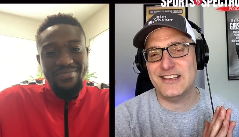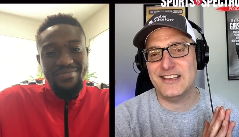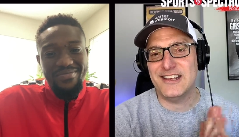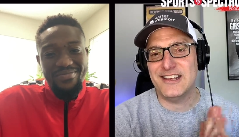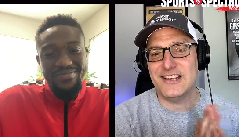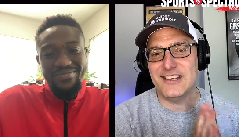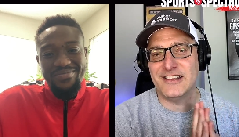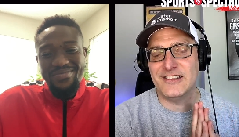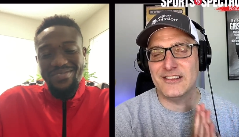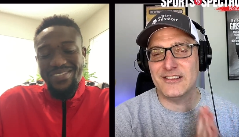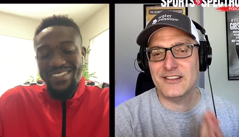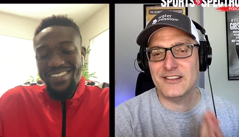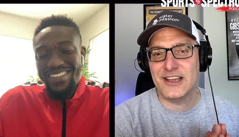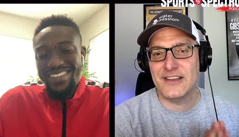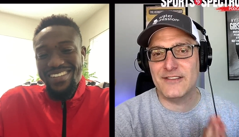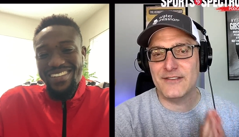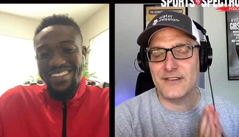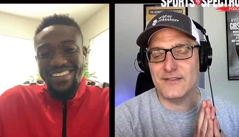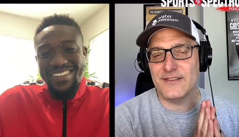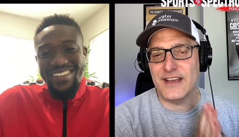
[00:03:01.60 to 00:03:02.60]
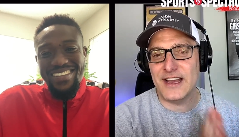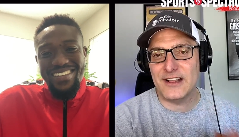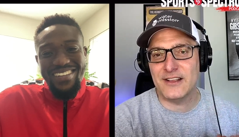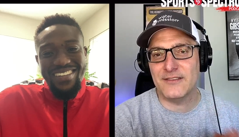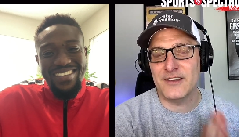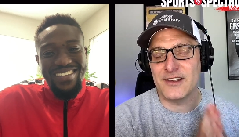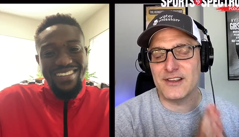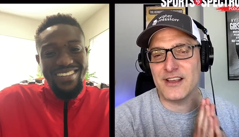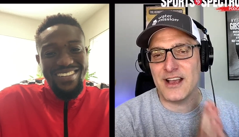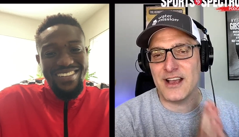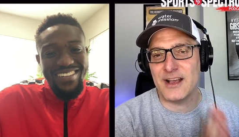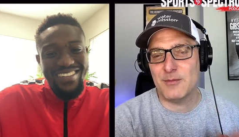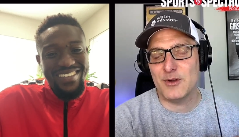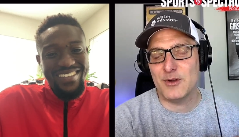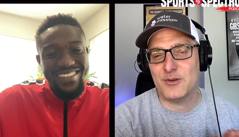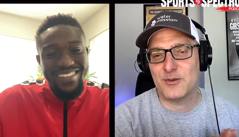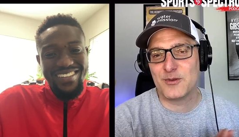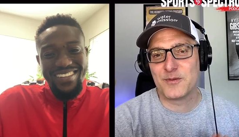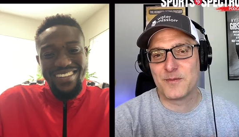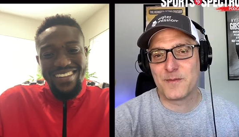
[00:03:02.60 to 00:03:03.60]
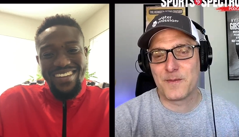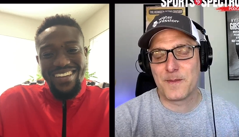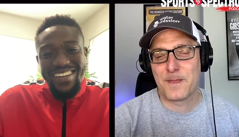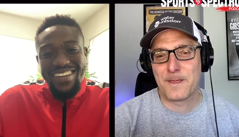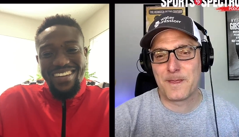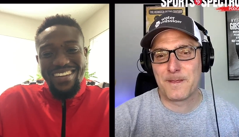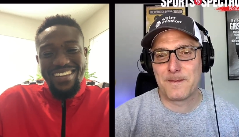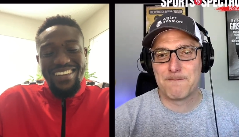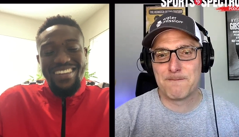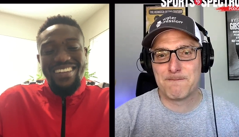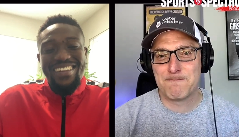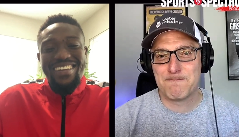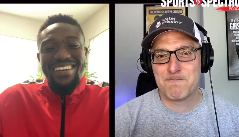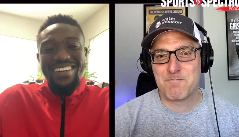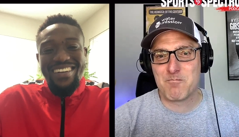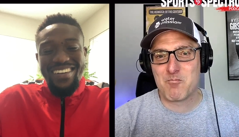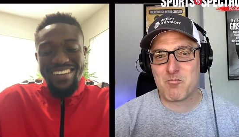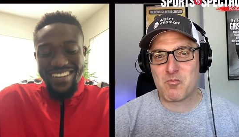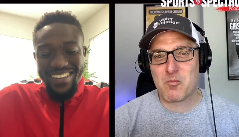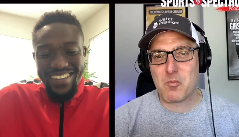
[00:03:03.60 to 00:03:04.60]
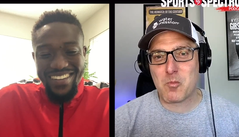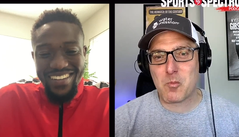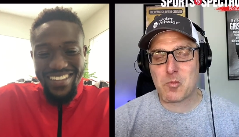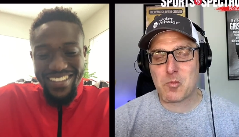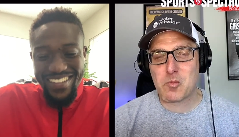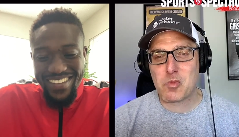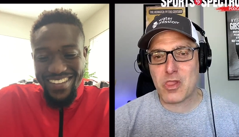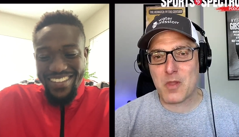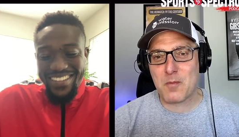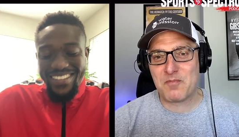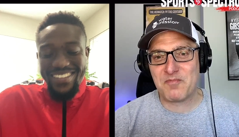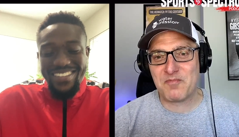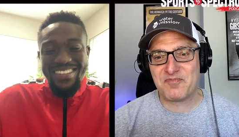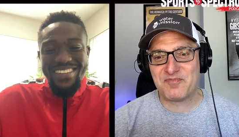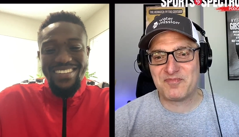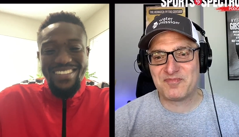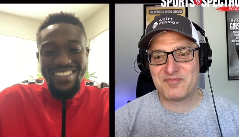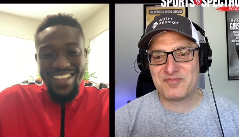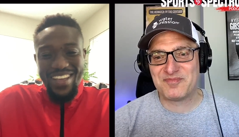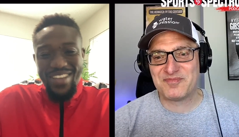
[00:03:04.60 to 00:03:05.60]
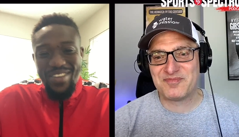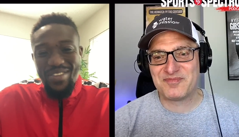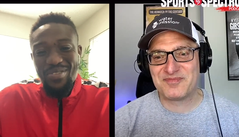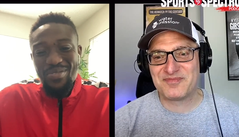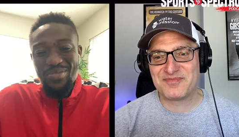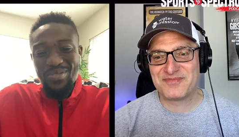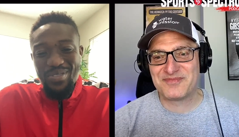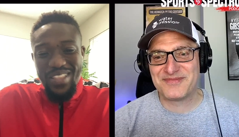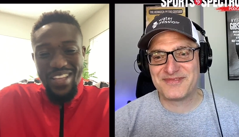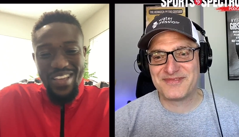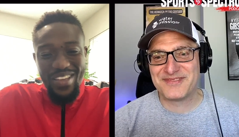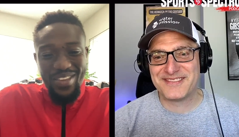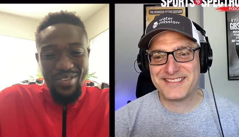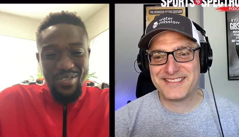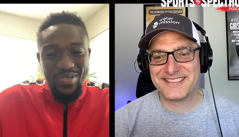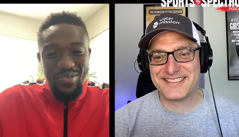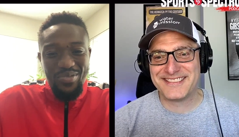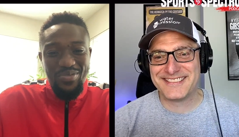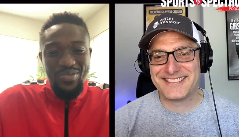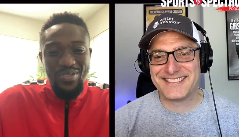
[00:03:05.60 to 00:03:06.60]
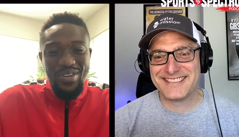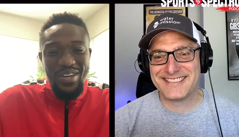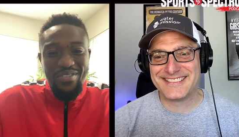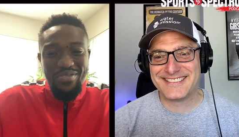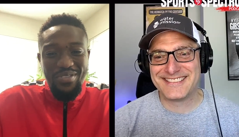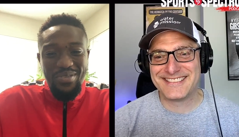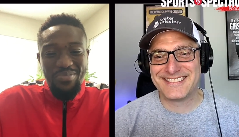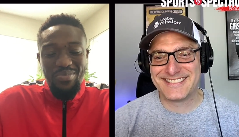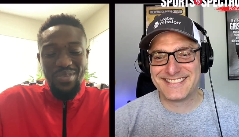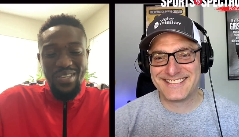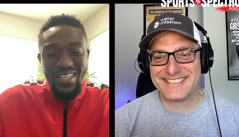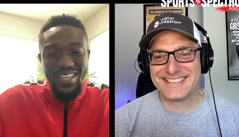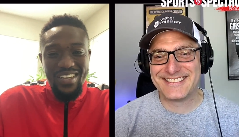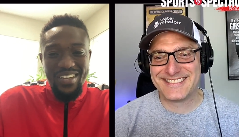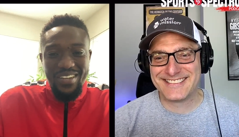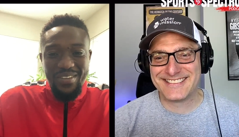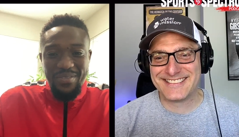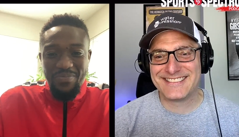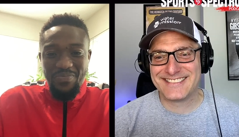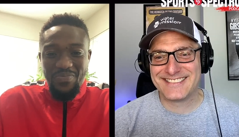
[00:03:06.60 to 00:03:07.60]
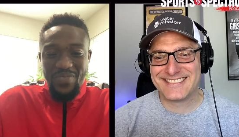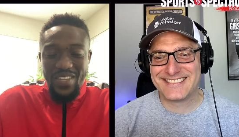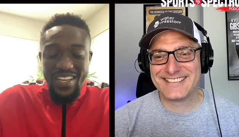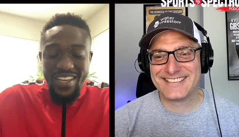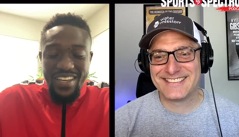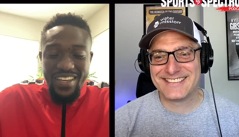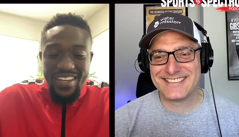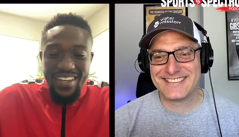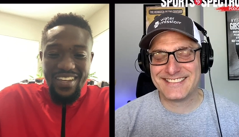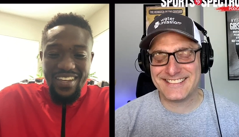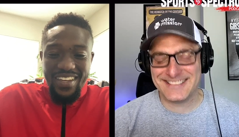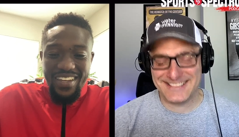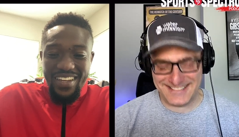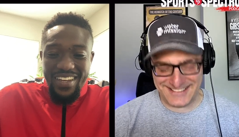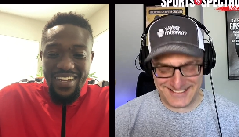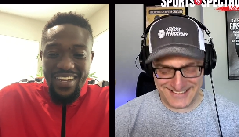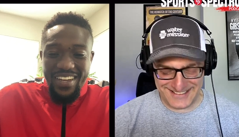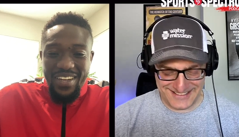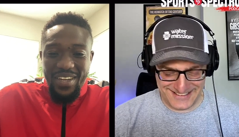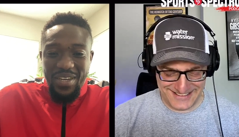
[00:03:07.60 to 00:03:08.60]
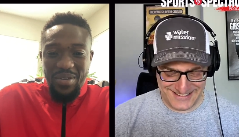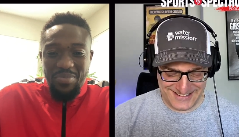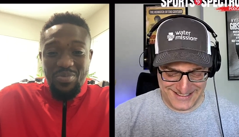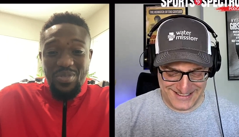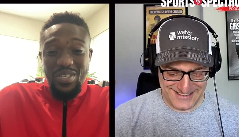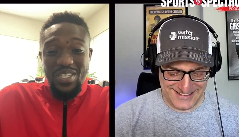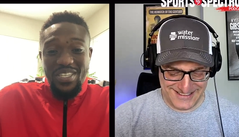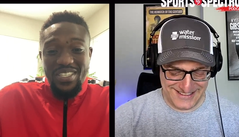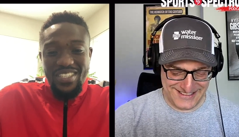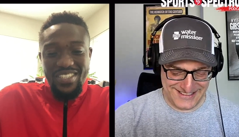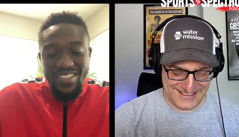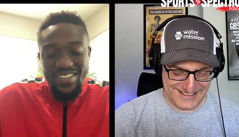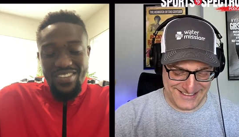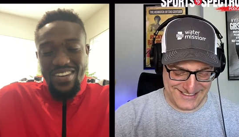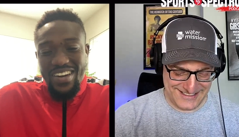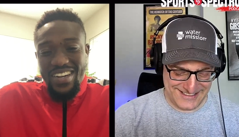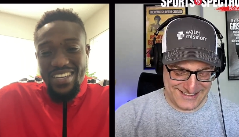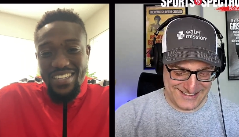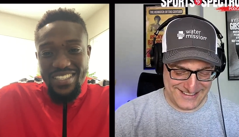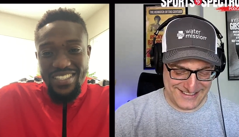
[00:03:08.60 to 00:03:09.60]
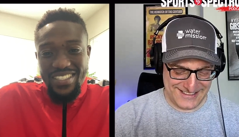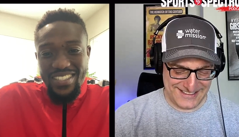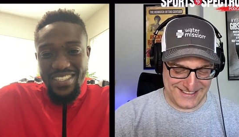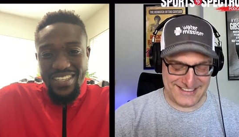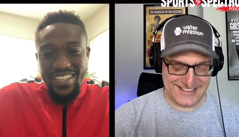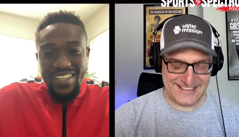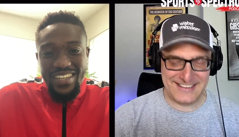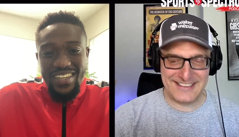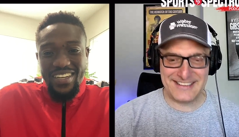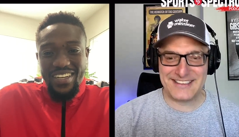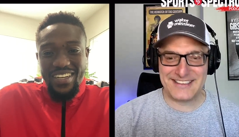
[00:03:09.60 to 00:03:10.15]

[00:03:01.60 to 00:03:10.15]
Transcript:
Speaker 1: is in the life of Elvis Amoh.
Speaker 2: Uh, thank you. Thank you for having me. Um, um, Jesus Christ